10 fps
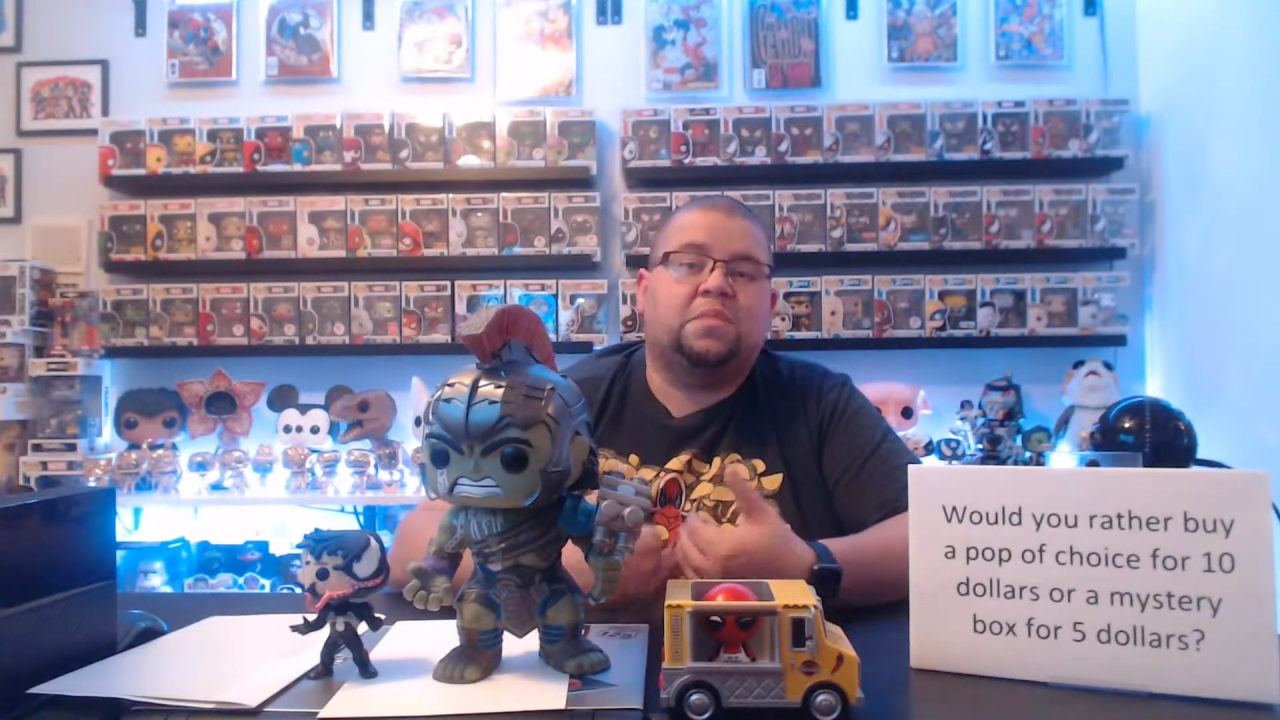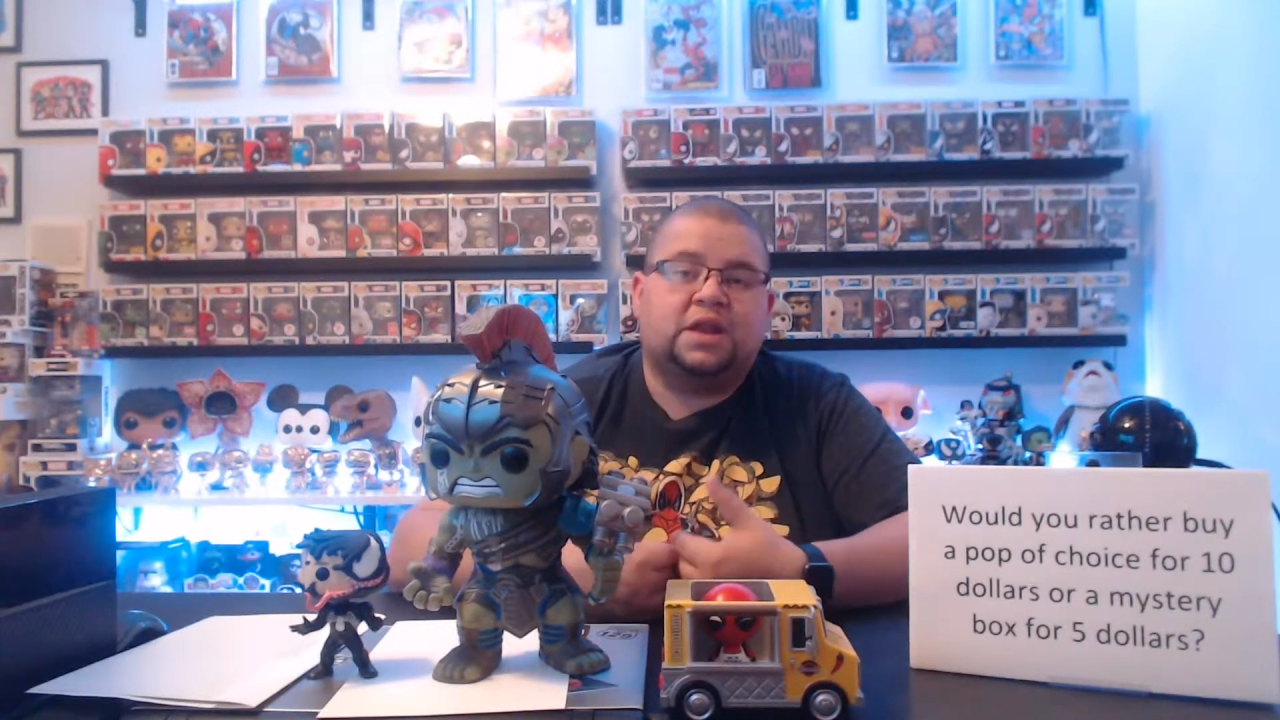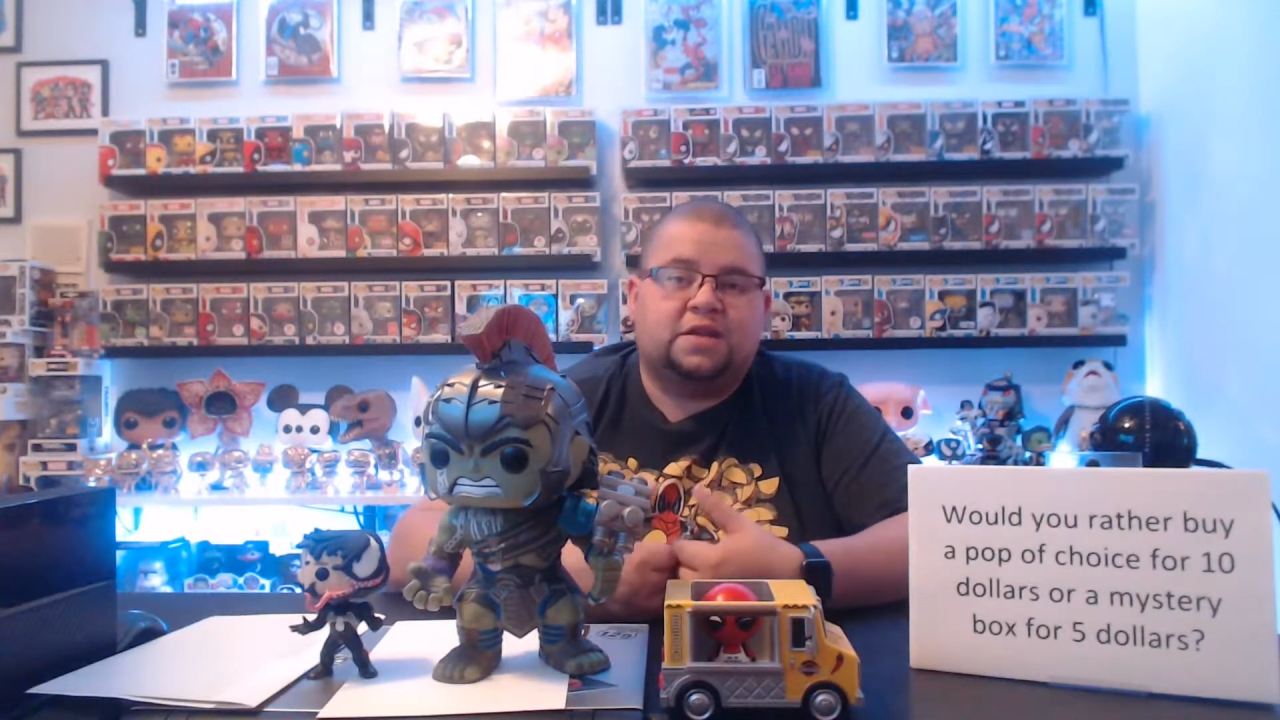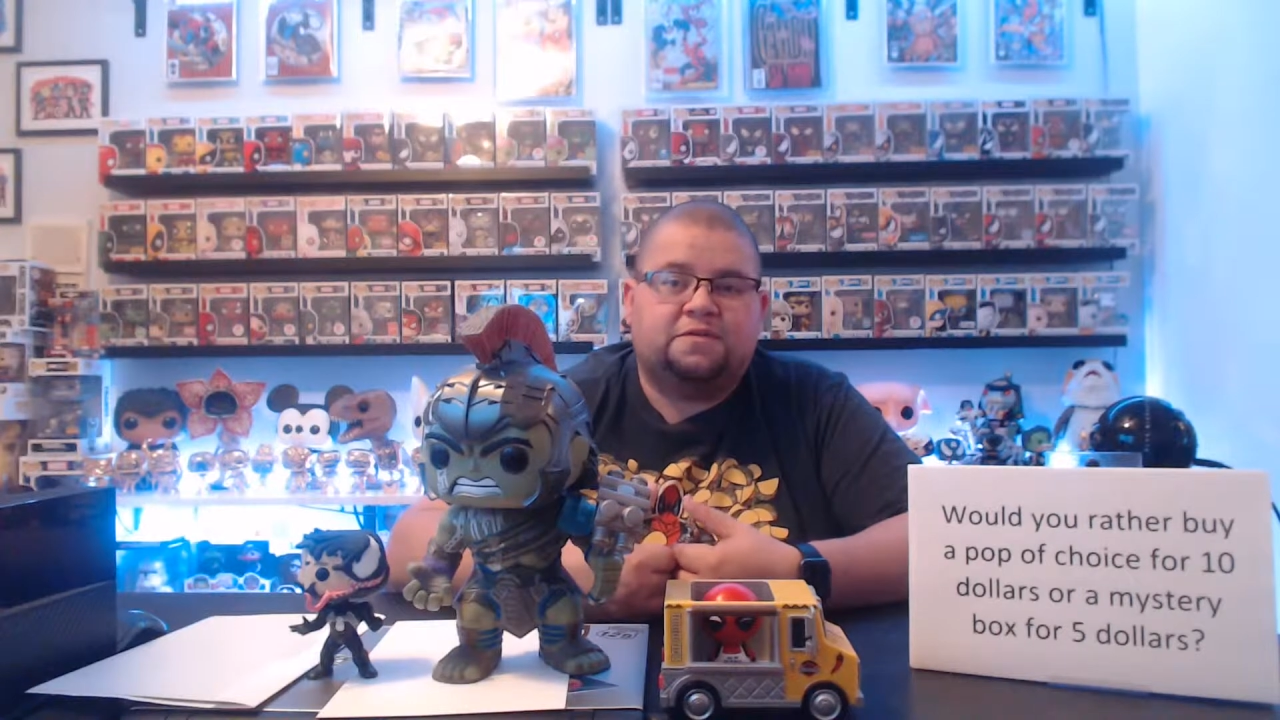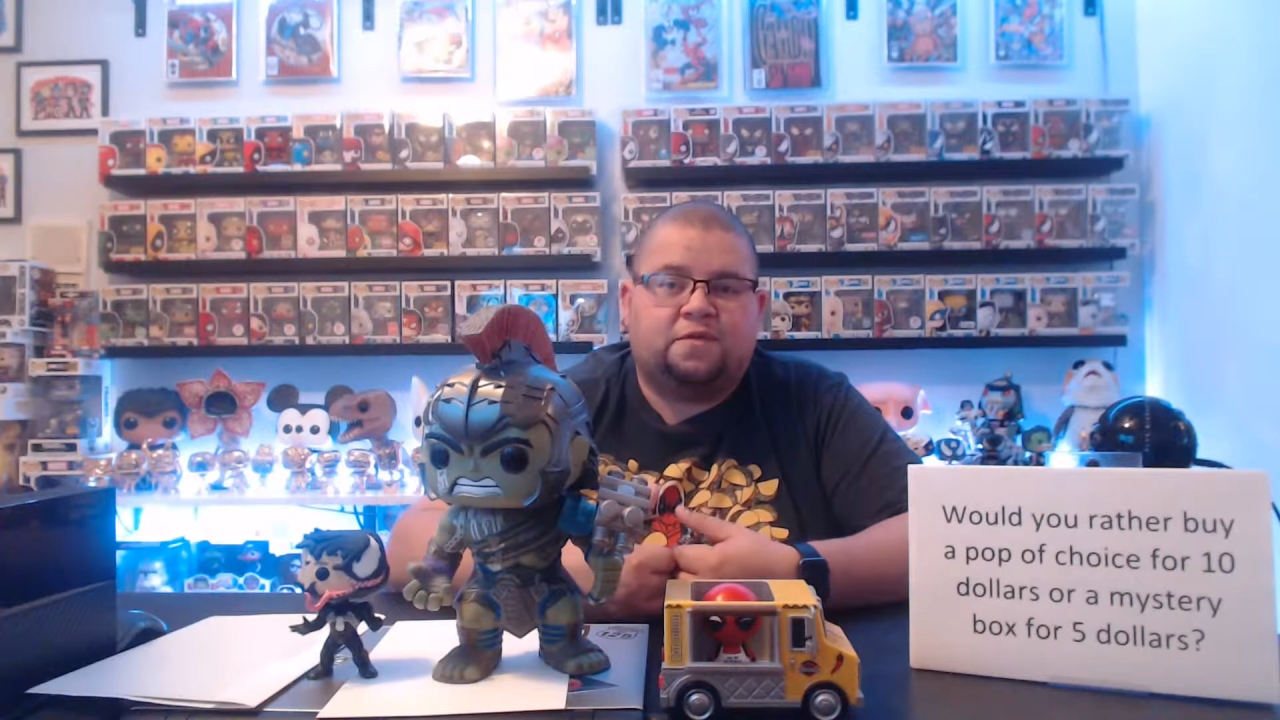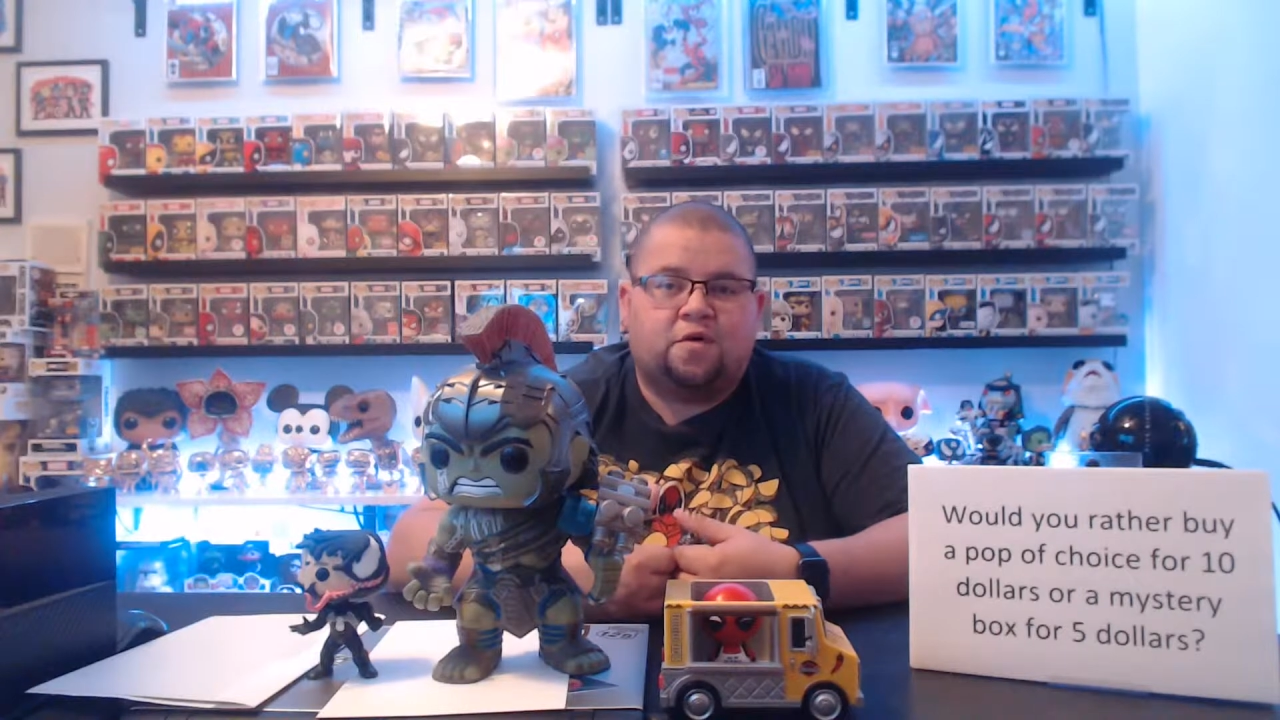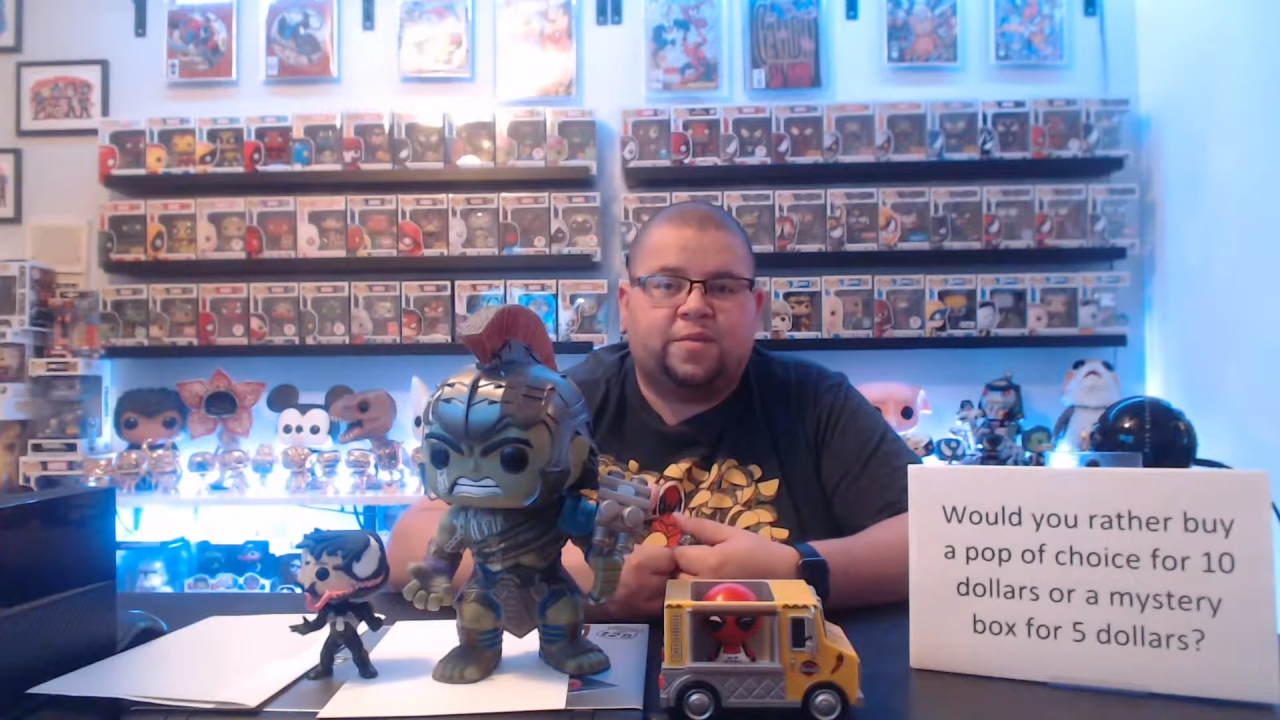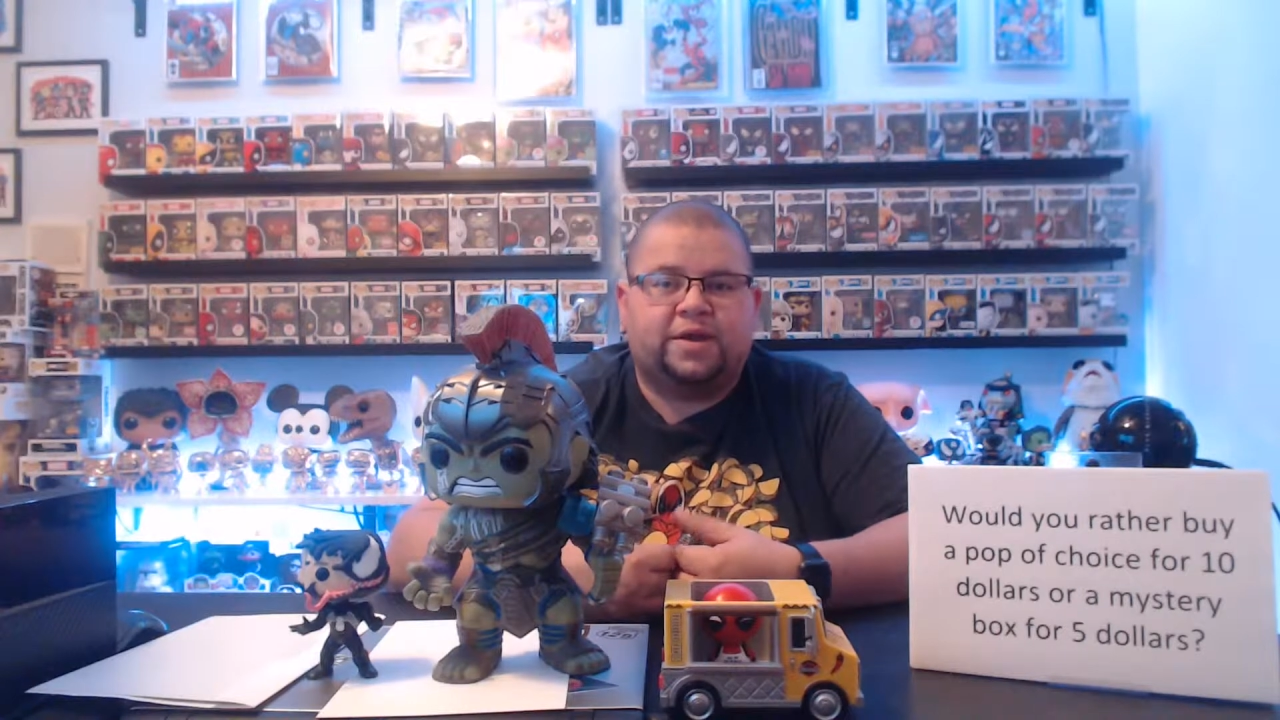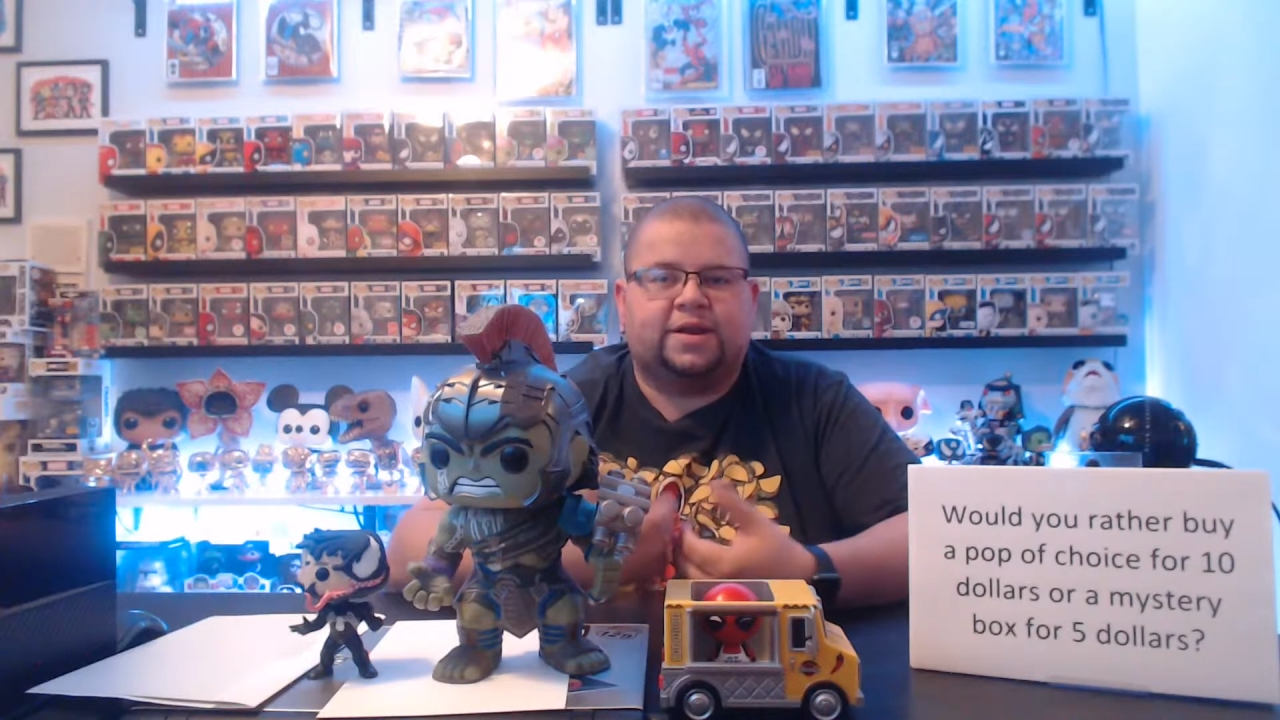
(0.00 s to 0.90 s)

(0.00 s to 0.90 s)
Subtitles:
meaning for me,